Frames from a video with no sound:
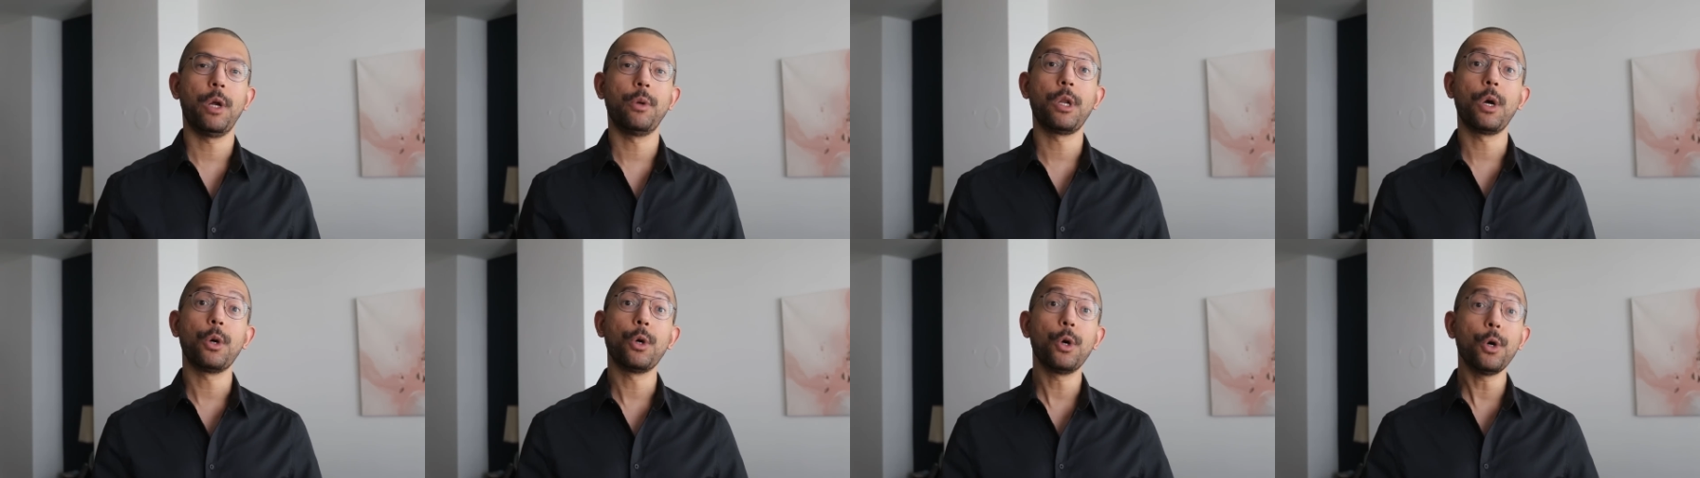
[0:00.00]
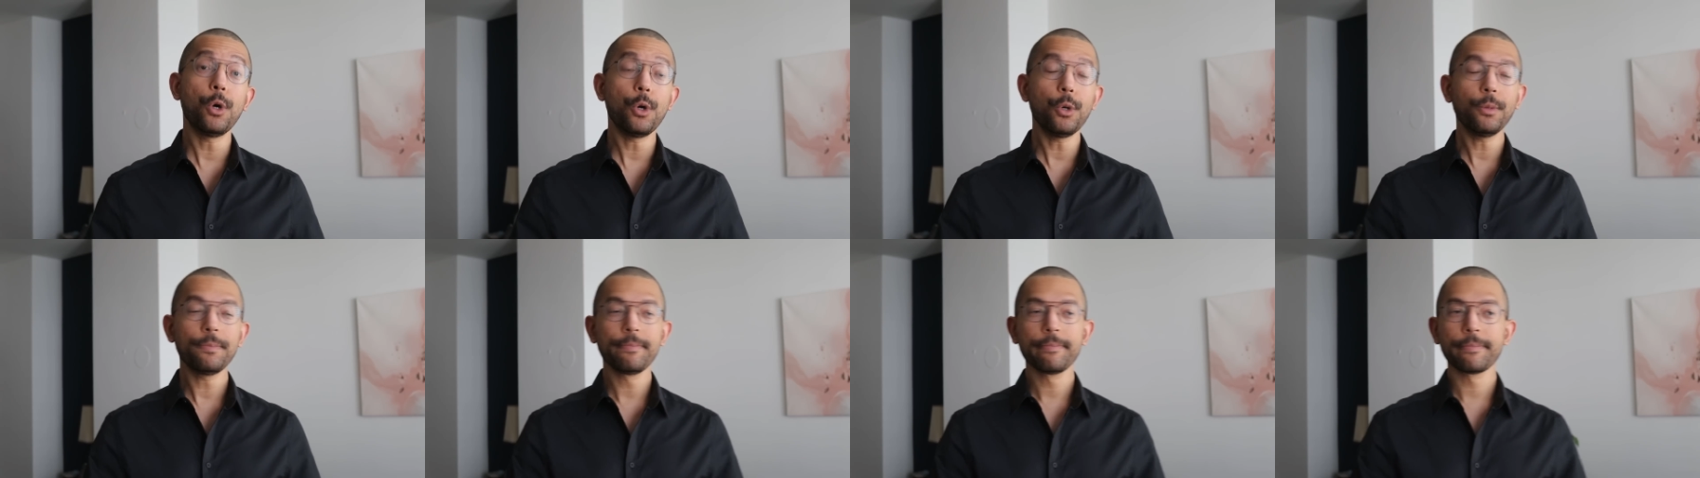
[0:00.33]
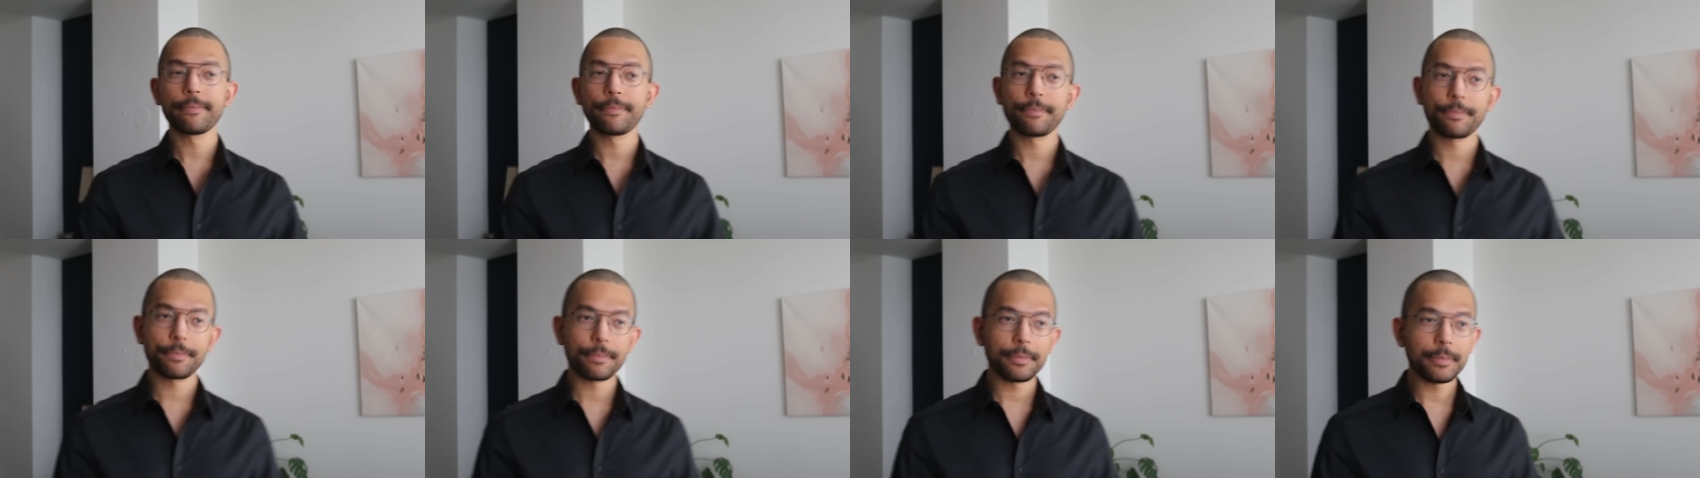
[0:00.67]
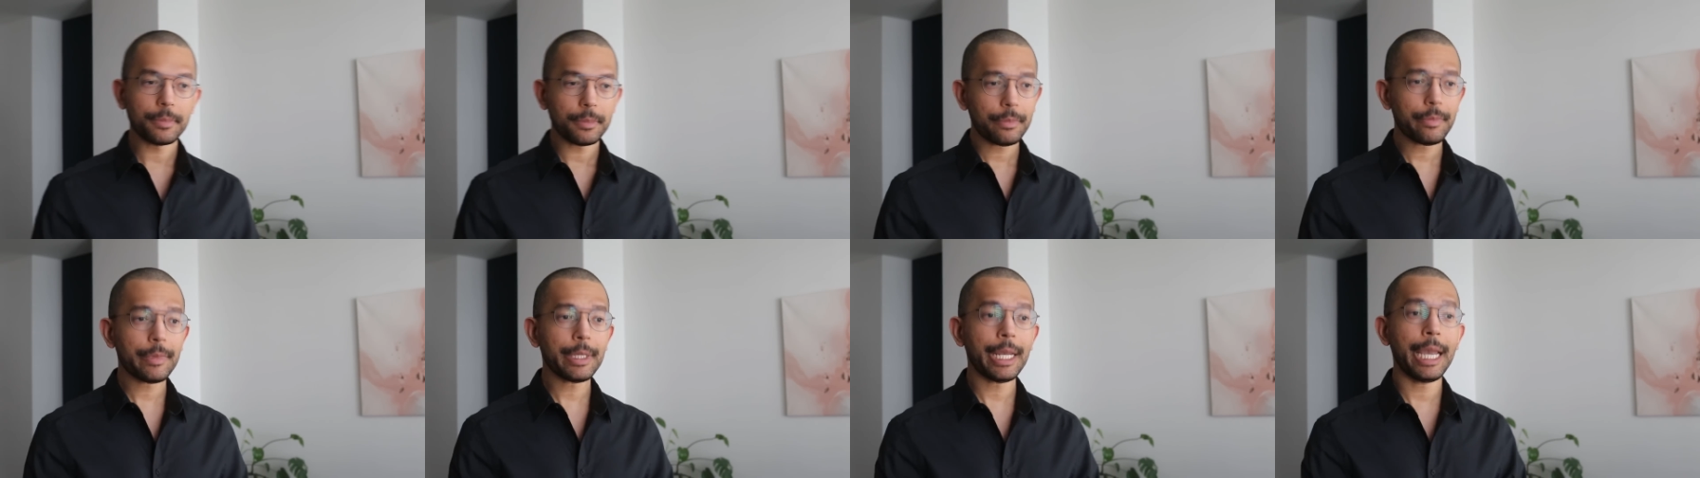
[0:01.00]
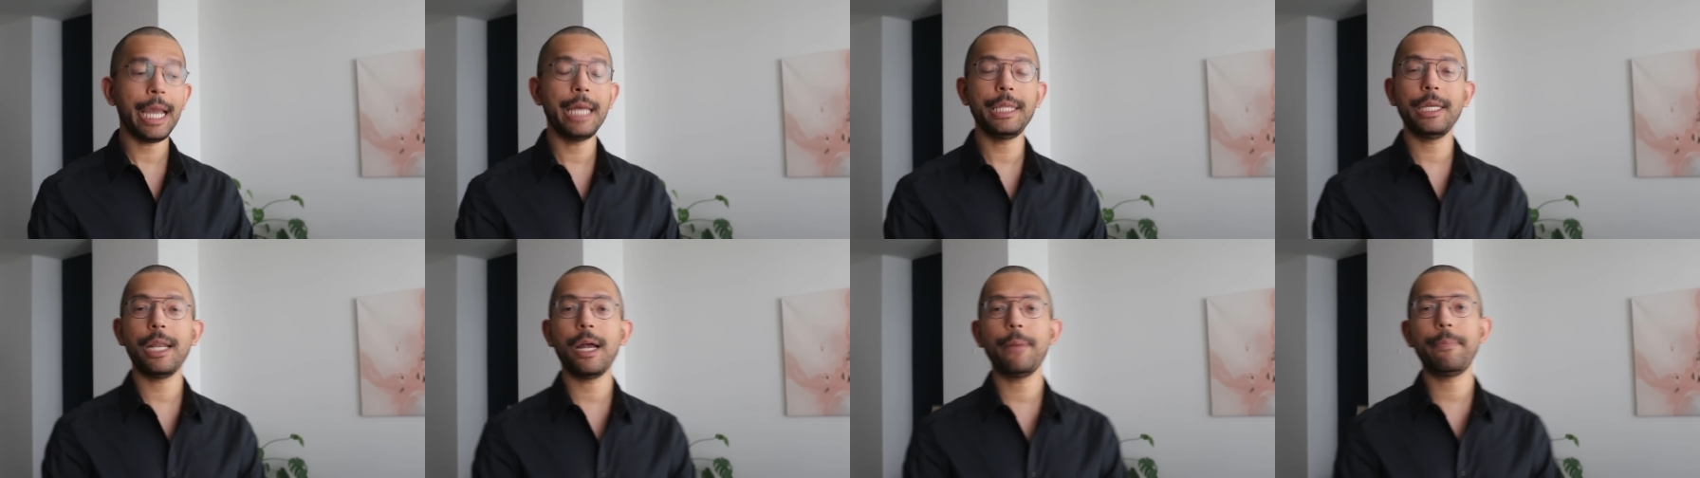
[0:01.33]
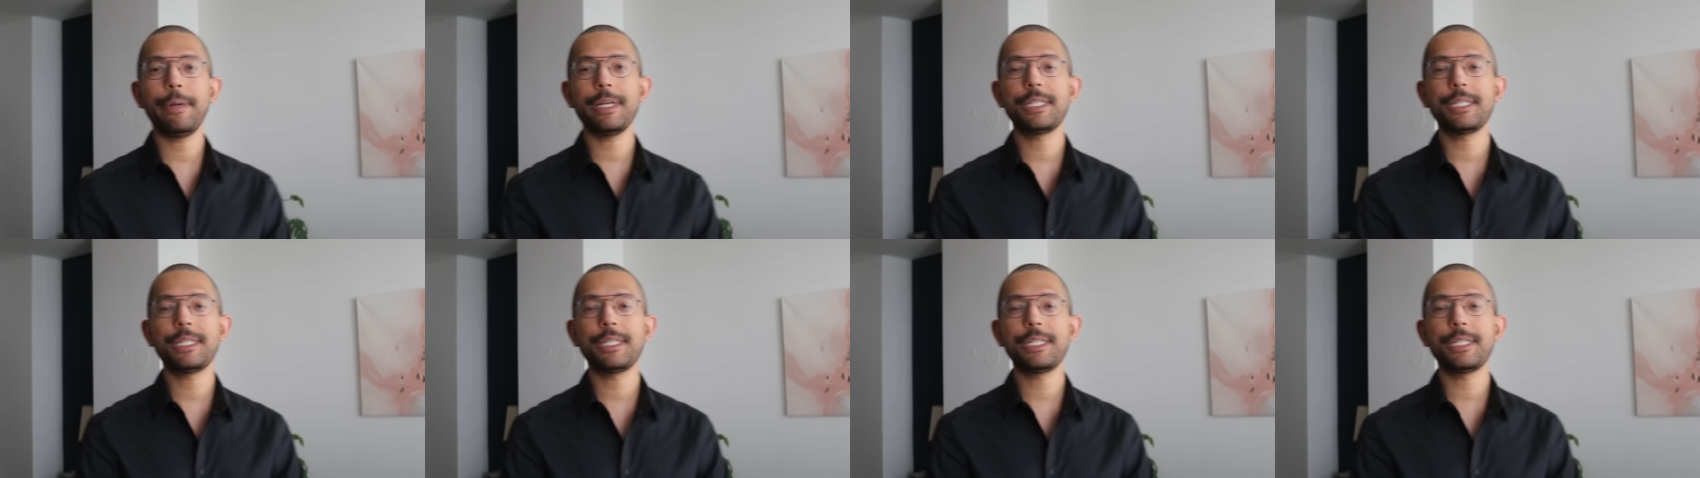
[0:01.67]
don't know who, ended up